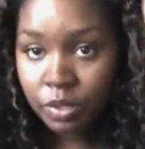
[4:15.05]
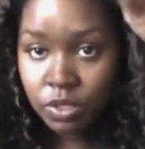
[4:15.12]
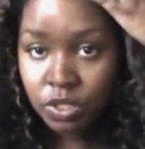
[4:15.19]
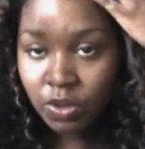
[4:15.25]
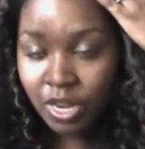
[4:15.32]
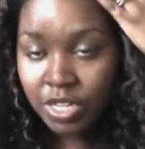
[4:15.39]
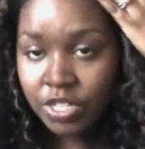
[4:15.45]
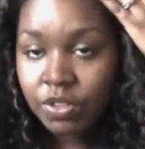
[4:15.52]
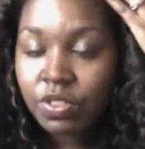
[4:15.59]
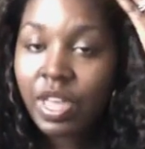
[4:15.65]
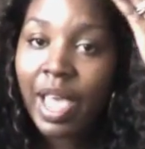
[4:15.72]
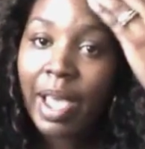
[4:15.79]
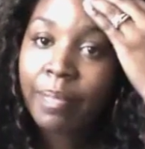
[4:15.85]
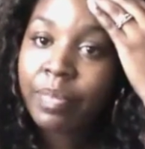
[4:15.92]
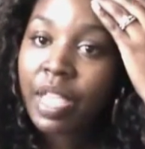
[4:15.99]
So I do
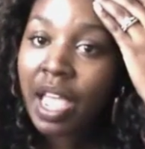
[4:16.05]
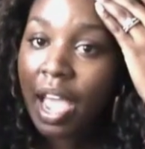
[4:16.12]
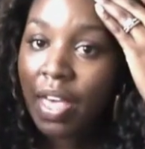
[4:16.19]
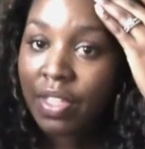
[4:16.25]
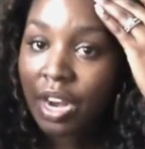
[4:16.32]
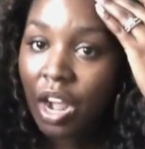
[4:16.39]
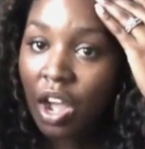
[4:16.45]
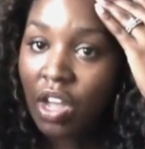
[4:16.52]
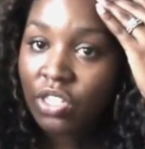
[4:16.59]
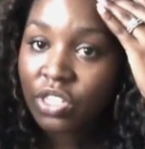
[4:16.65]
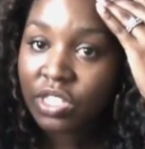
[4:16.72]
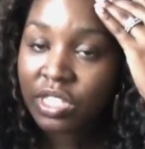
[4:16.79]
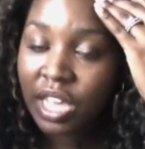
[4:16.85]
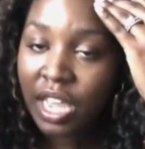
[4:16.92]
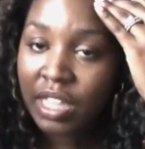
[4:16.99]
that, and then I
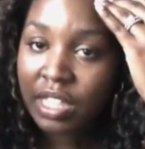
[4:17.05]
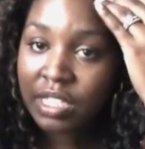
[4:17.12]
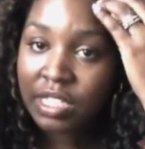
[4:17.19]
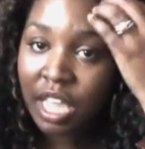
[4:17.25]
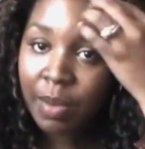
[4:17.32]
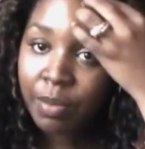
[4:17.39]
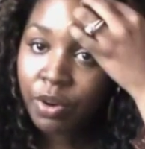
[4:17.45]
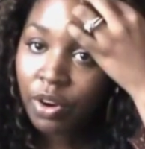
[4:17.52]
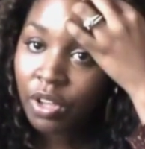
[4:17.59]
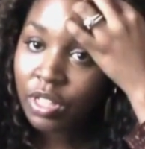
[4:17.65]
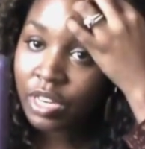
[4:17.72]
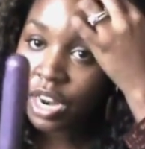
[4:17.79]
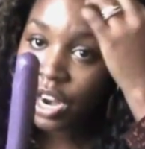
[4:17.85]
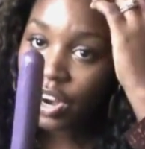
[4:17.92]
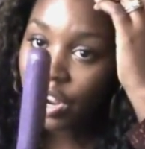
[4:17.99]
also take the same
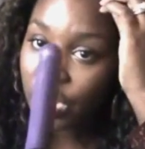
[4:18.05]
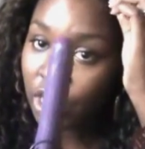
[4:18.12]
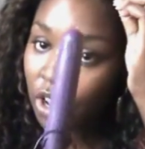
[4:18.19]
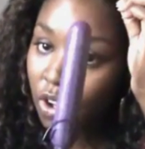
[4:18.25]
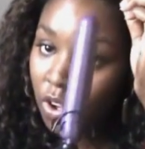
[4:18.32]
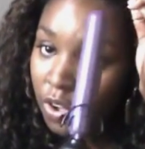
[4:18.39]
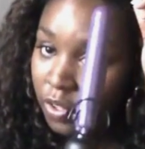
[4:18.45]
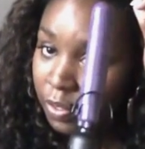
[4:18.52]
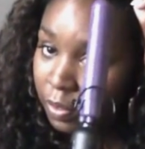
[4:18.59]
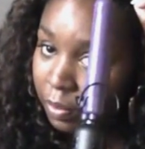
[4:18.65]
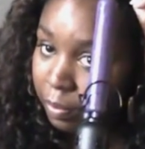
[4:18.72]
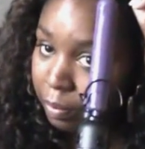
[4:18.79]
curling iron along